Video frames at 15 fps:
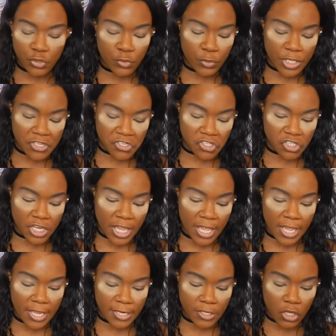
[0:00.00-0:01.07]
this
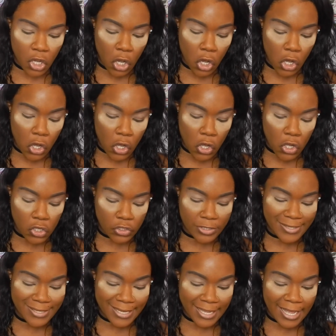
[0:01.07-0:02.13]
shade
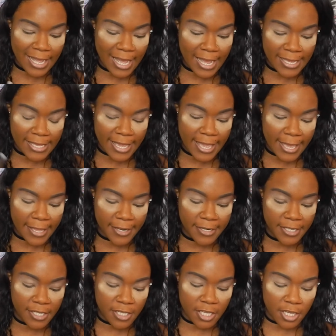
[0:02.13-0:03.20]
called Cayenne
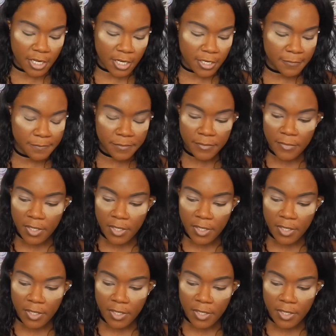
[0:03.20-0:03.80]
here.